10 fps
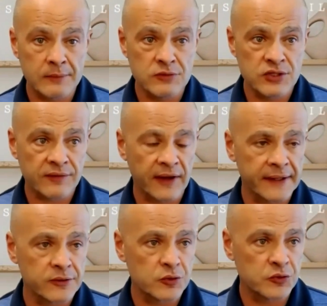I'm Jeff
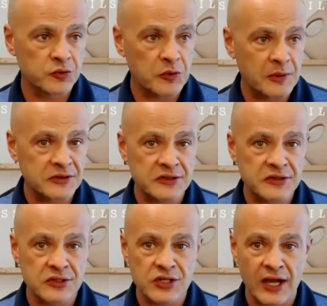Andrews with
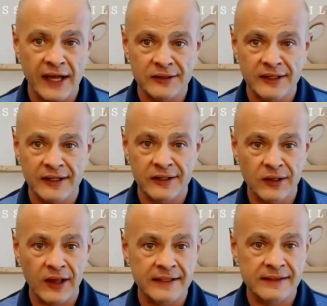Business of Childcare.
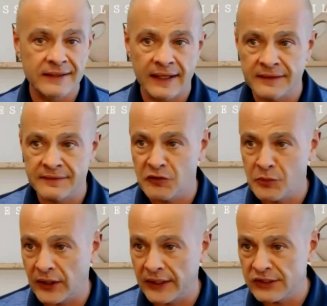Glad to have
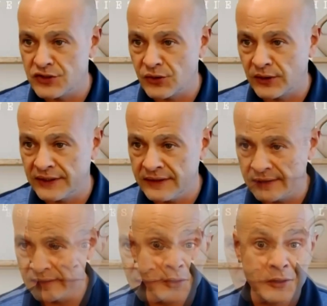everybody join in.
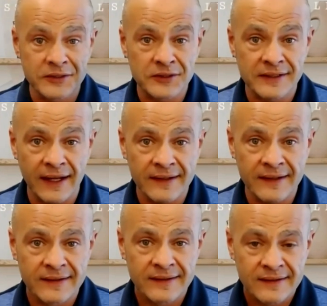Have you here
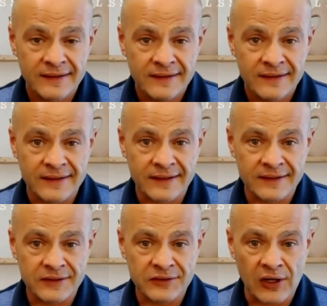today
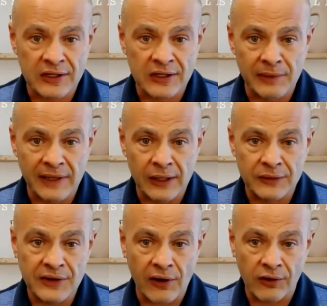to talk
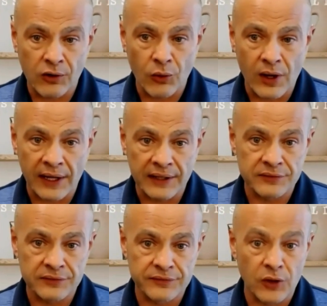about the
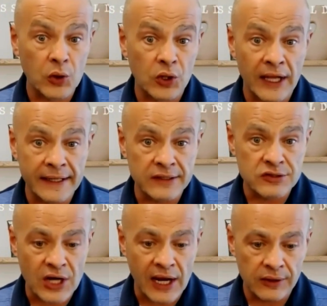ROI of
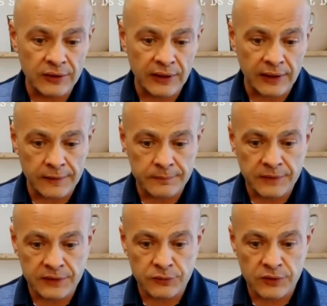localized childcare
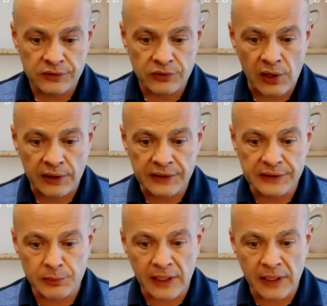and really talking